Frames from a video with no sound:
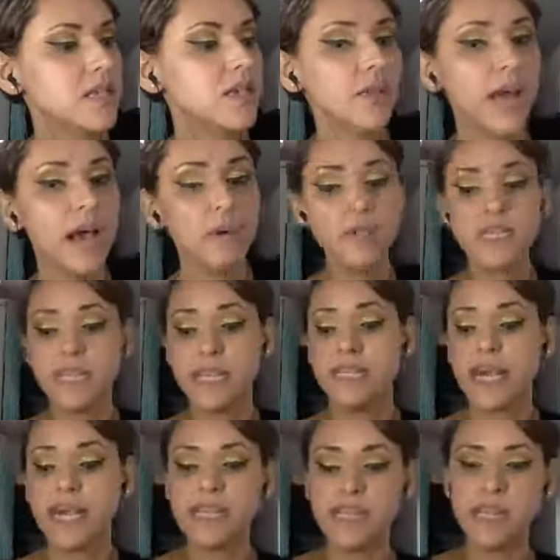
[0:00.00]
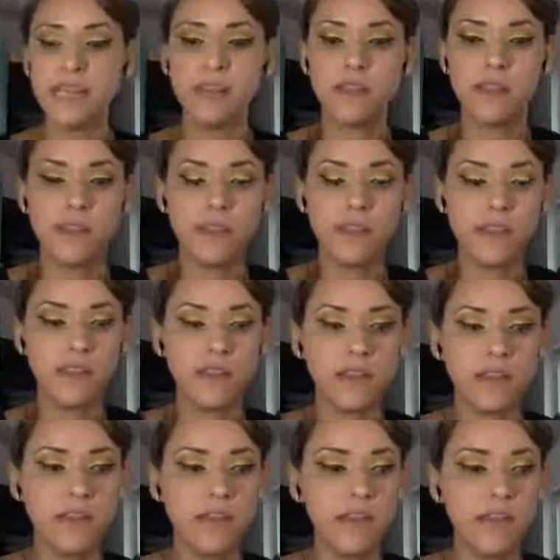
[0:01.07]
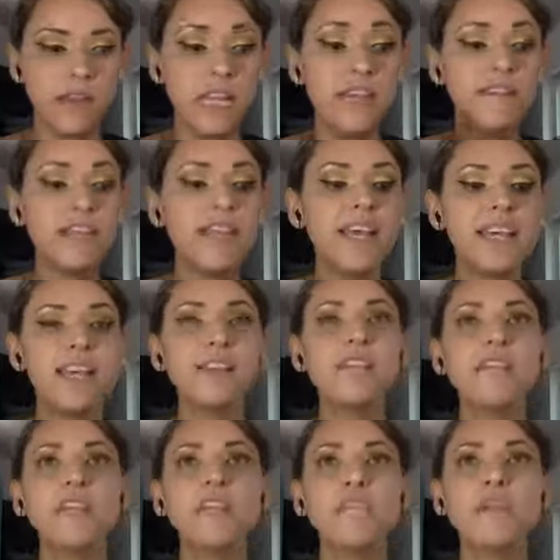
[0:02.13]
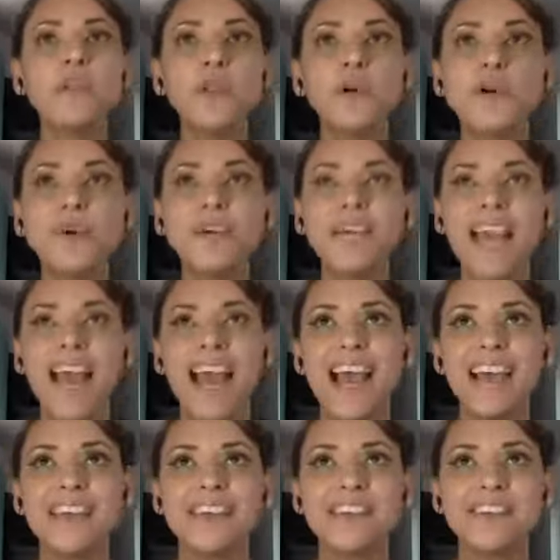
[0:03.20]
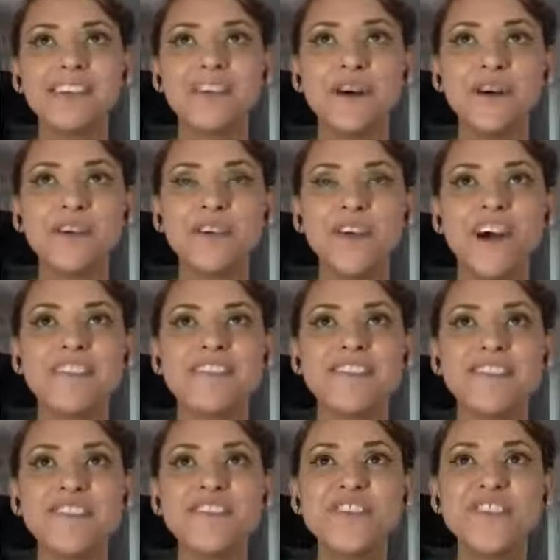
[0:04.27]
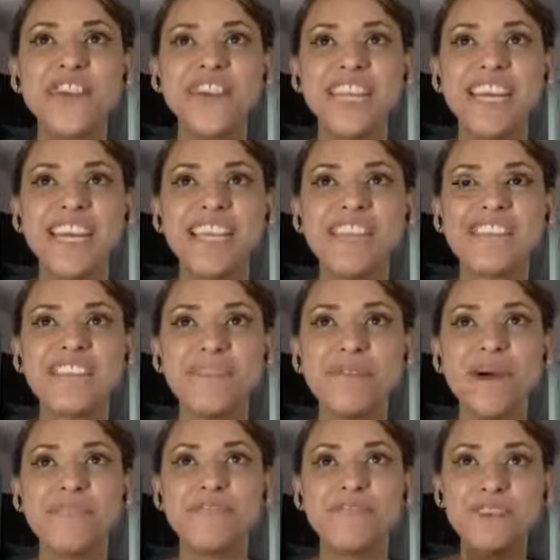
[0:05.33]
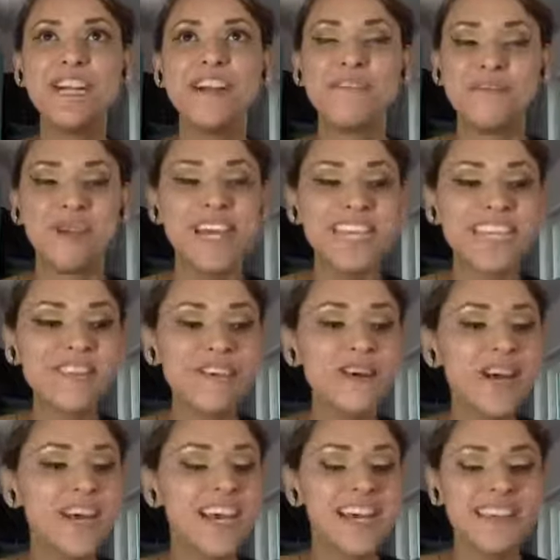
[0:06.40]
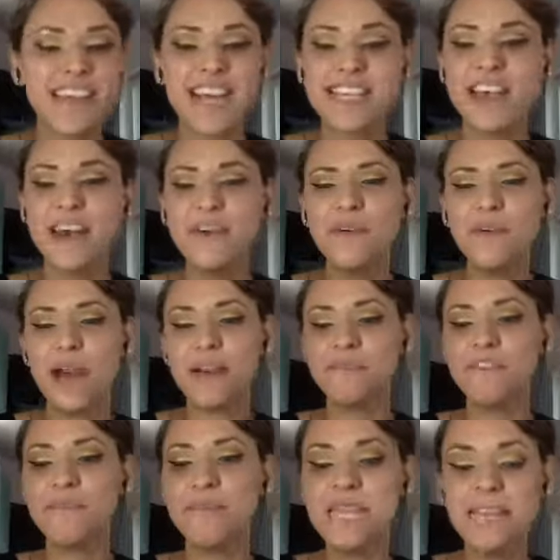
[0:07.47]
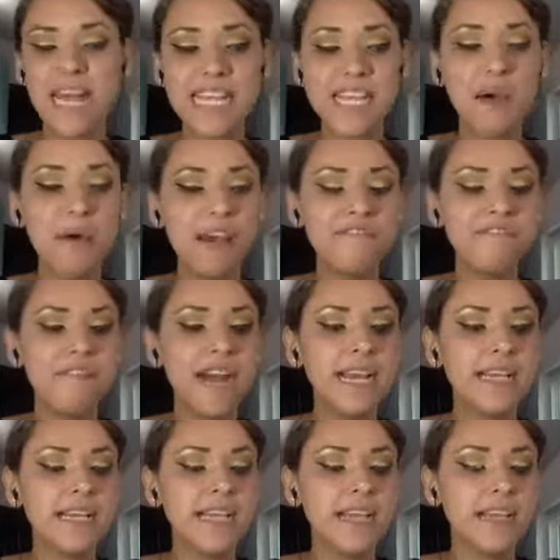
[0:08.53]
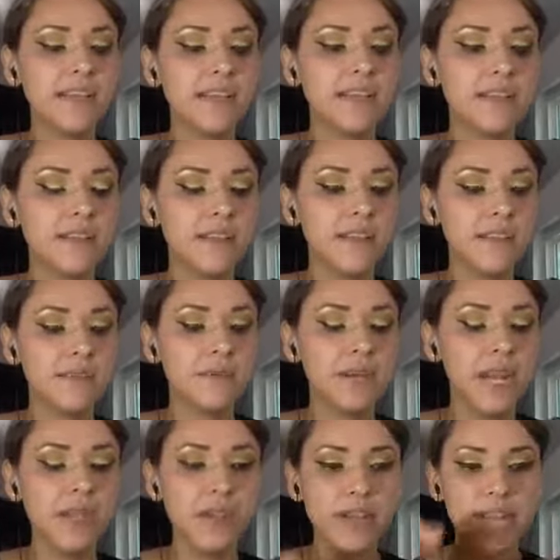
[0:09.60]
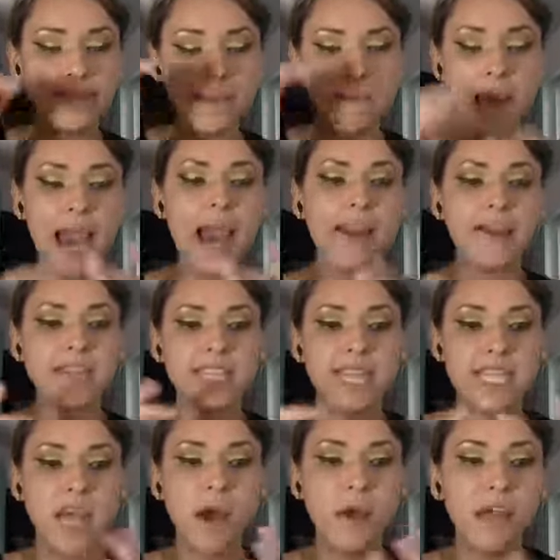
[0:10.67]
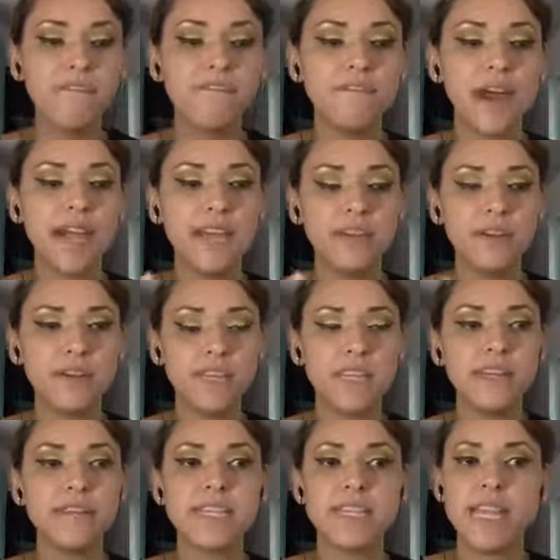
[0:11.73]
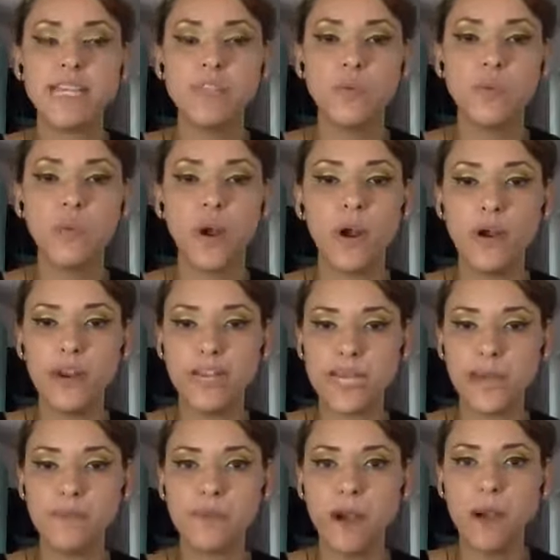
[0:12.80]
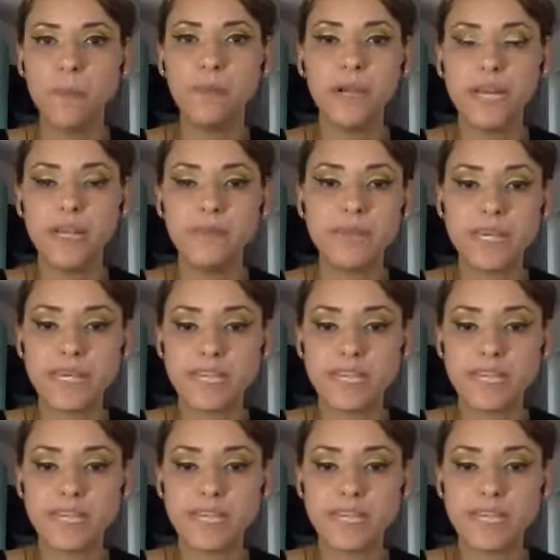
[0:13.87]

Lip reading: so that was like, that's like and even like, even if you look at, you know, the Constitution, like it's about freedom, right? So that's how, for me, that's how I find like when I look at the patterns, that's how I find or can sense what archetypes are operating